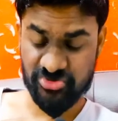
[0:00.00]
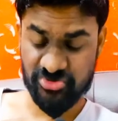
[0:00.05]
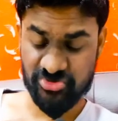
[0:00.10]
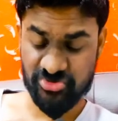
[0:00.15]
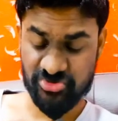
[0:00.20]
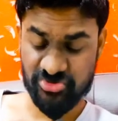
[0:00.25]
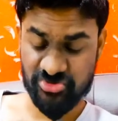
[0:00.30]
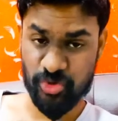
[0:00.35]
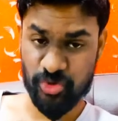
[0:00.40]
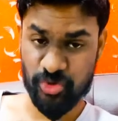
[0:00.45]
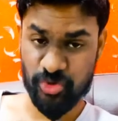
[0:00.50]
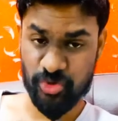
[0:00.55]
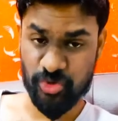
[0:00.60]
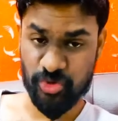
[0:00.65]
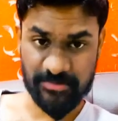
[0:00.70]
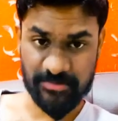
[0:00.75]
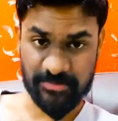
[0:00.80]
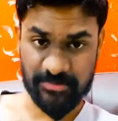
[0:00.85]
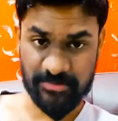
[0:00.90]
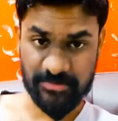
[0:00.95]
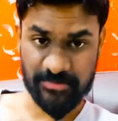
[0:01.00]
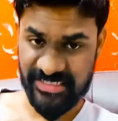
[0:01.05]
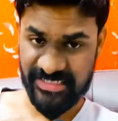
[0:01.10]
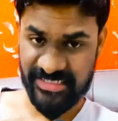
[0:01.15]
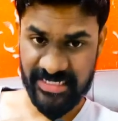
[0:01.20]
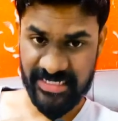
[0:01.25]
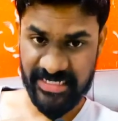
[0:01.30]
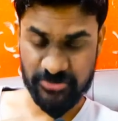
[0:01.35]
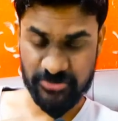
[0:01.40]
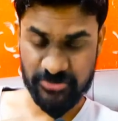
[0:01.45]
You can pay
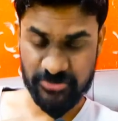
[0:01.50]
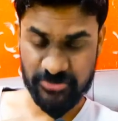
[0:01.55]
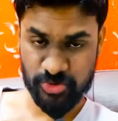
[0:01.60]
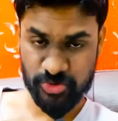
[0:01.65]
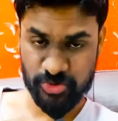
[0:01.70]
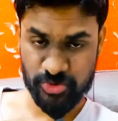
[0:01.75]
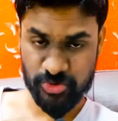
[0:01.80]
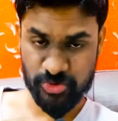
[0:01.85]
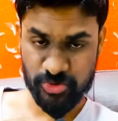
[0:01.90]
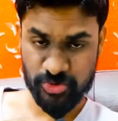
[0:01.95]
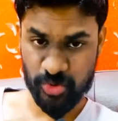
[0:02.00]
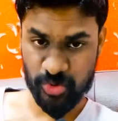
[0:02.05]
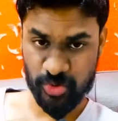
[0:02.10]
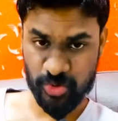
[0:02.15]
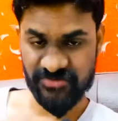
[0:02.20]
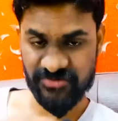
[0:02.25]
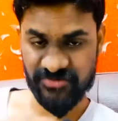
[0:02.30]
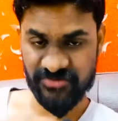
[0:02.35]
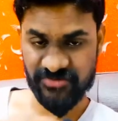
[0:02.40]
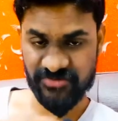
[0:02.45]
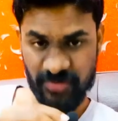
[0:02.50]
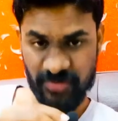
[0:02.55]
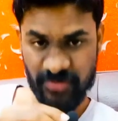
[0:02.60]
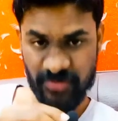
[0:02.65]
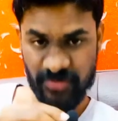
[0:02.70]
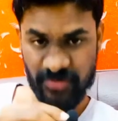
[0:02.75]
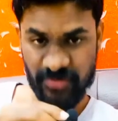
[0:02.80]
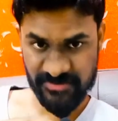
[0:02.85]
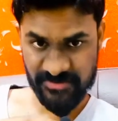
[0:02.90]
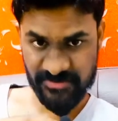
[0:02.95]
Instagram to get the
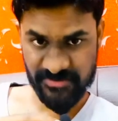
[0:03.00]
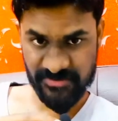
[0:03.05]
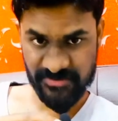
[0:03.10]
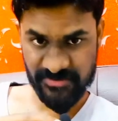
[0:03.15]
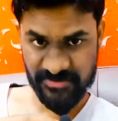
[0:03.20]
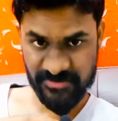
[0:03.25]
followers,